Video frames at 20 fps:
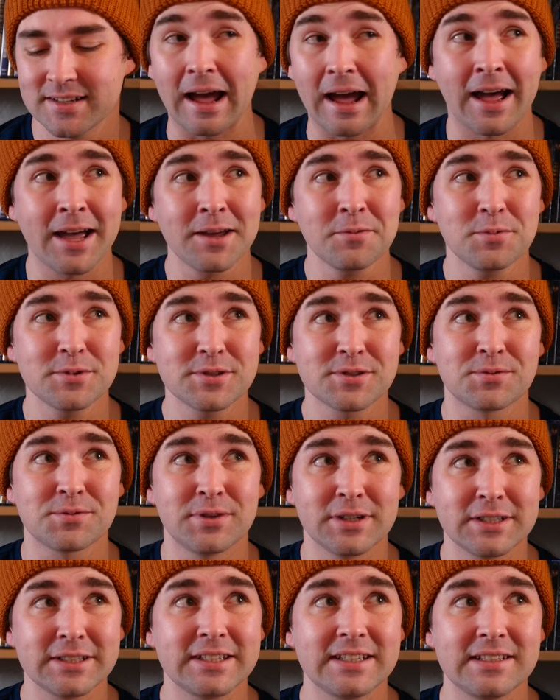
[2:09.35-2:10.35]
I was
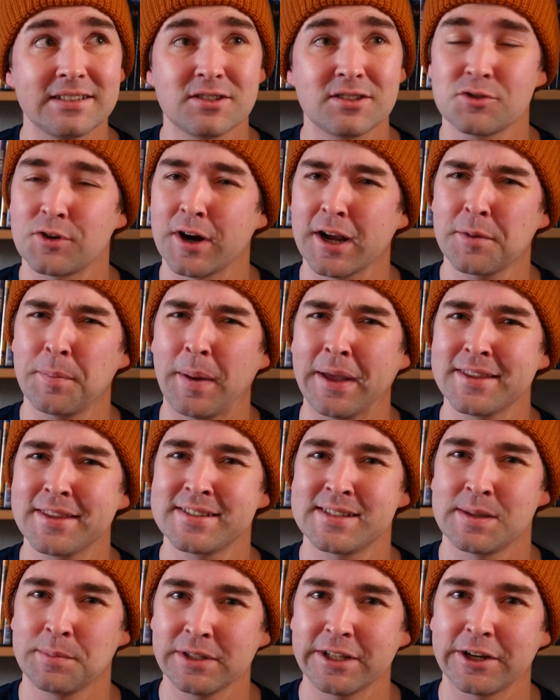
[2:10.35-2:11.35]
really struck by the
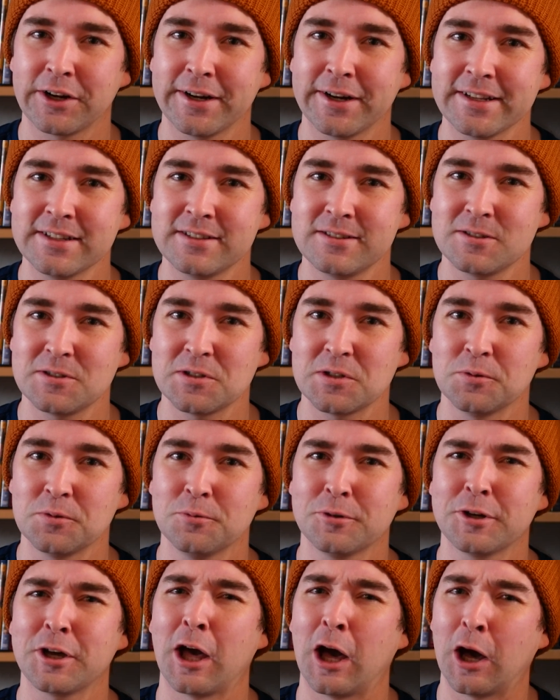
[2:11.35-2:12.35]
similarities to
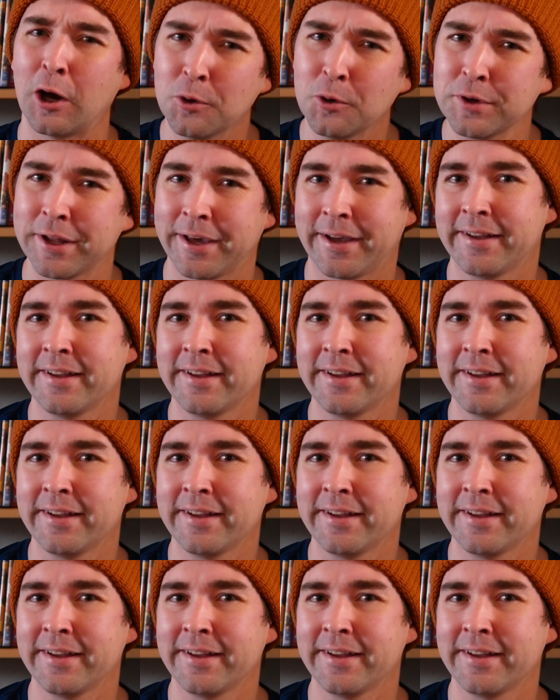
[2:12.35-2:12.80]
Coda.